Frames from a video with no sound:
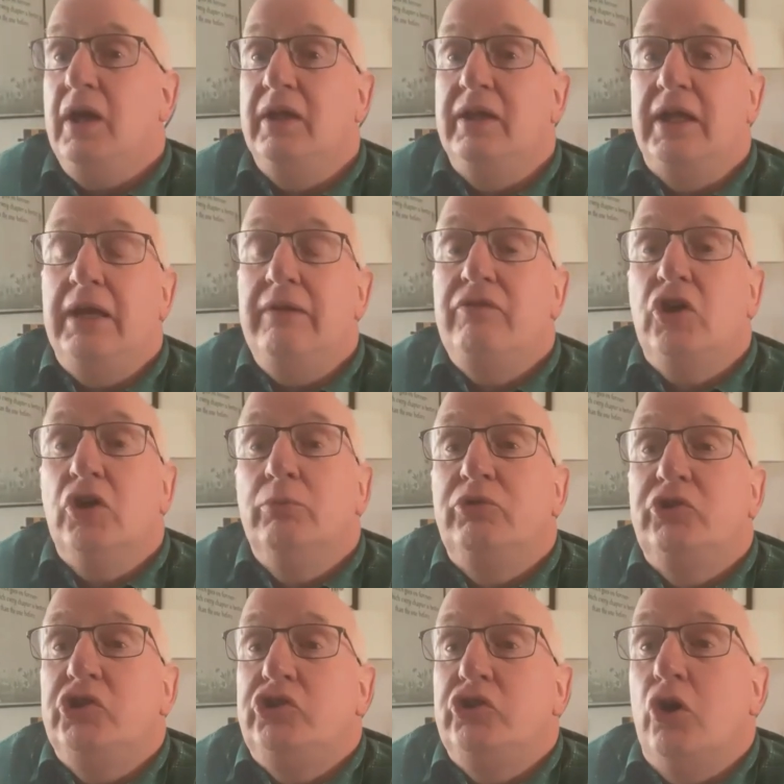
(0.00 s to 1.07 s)
And they've
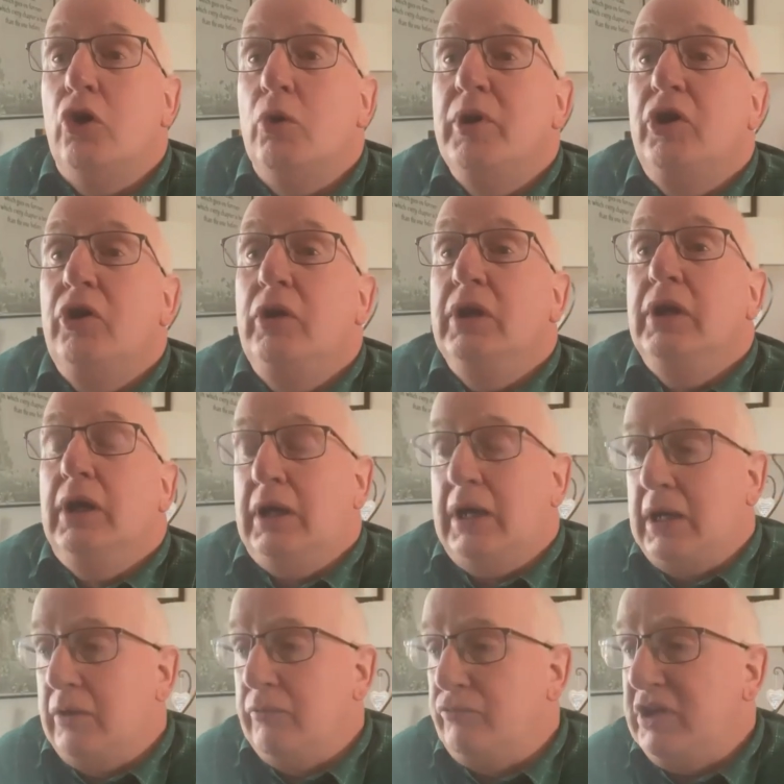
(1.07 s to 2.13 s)
come to Job
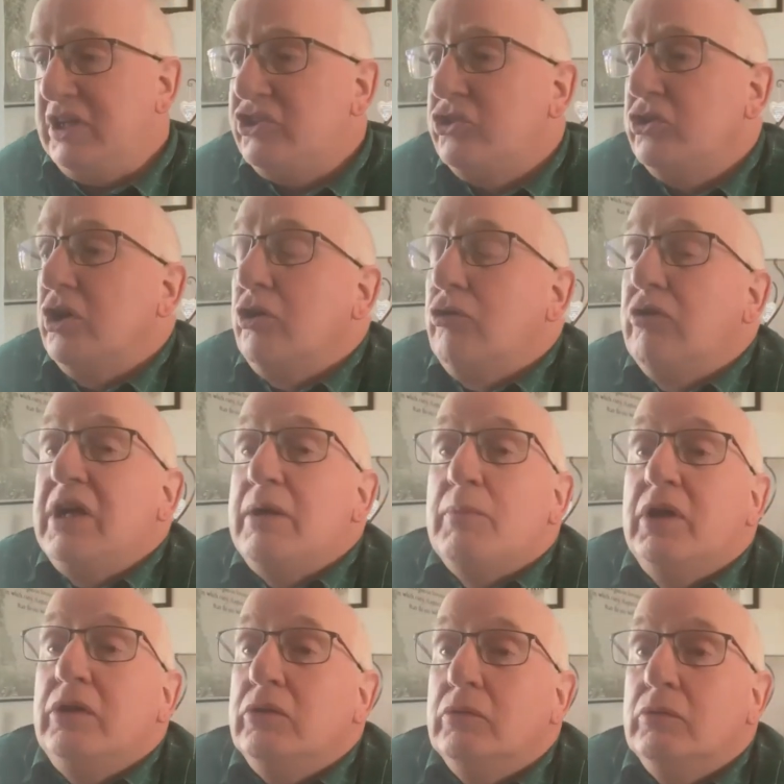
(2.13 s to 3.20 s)
and have reached an
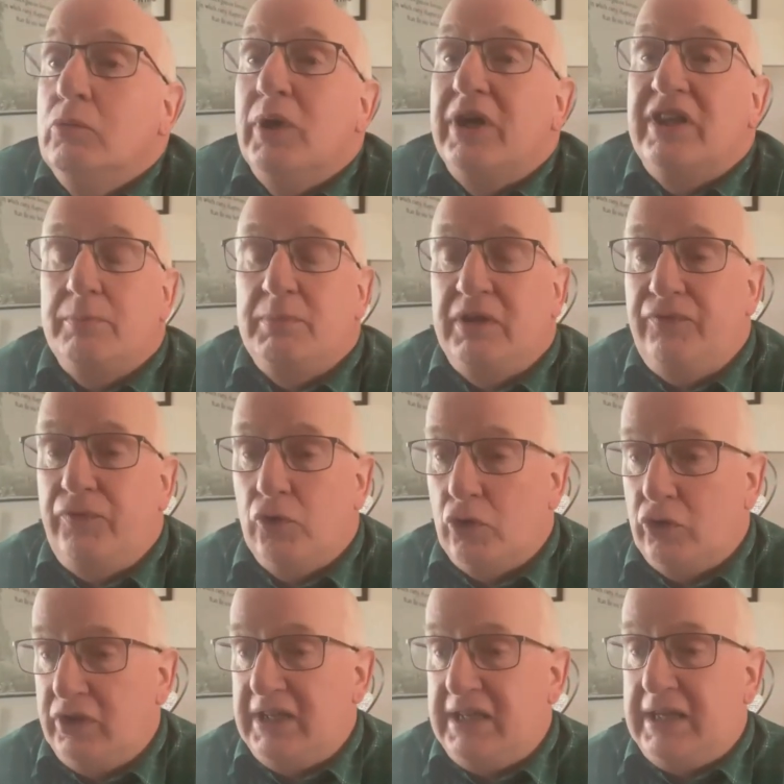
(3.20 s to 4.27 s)
agreement, whether
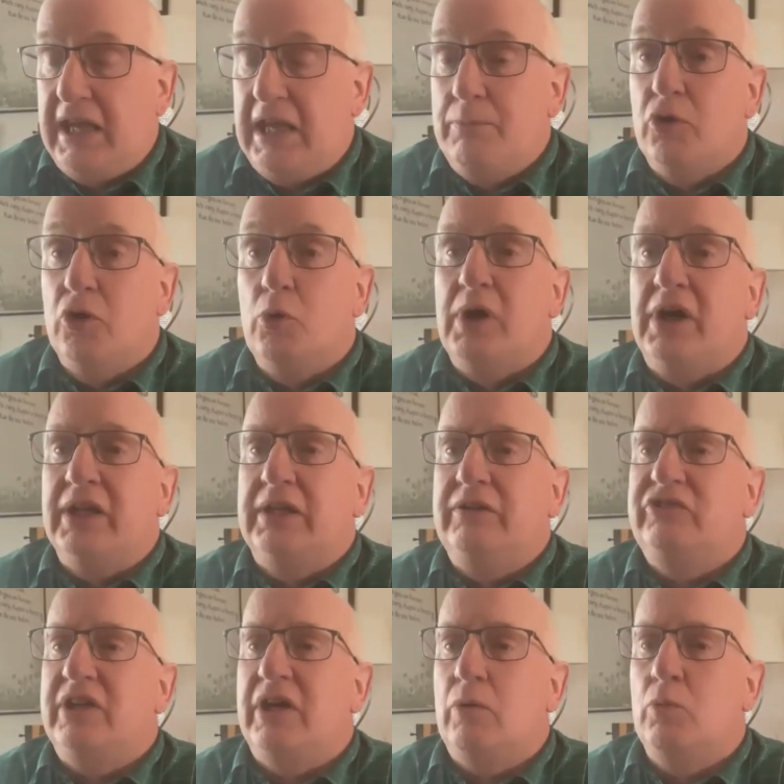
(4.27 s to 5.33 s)
before they came or while
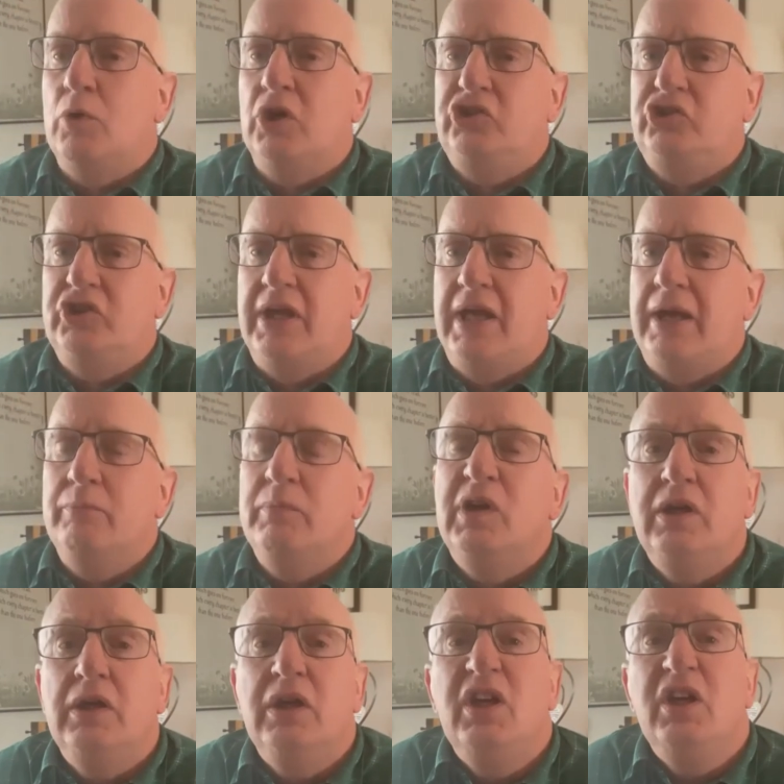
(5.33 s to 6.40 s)
they sat watching him,
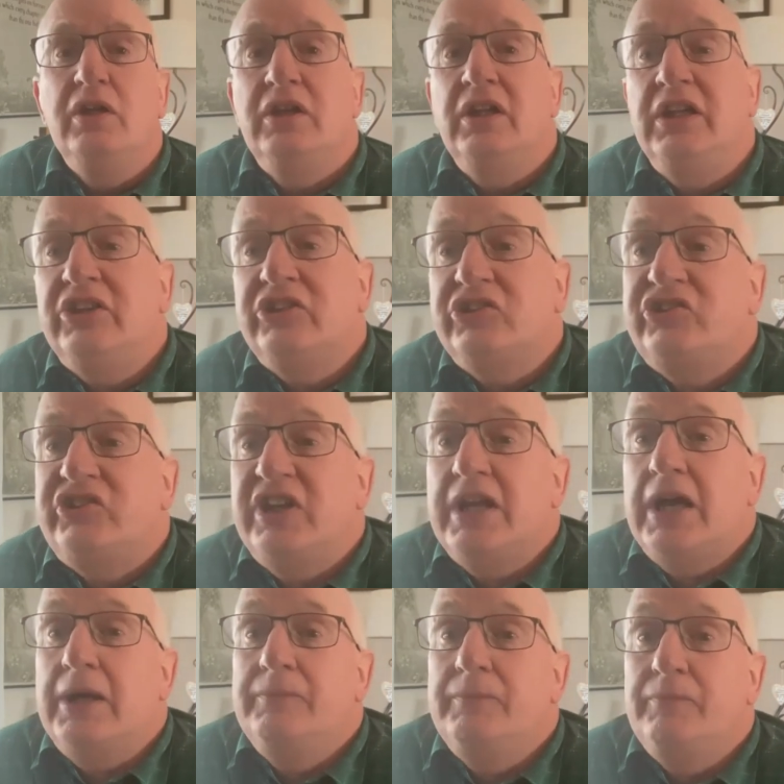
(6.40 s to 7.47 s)
that he's a
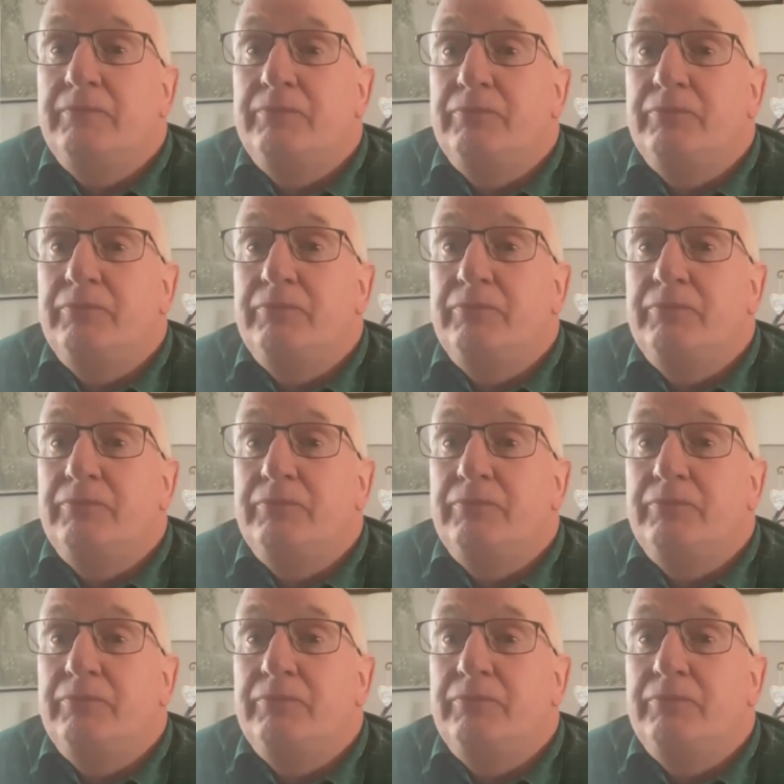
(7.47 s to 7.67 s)
sinner.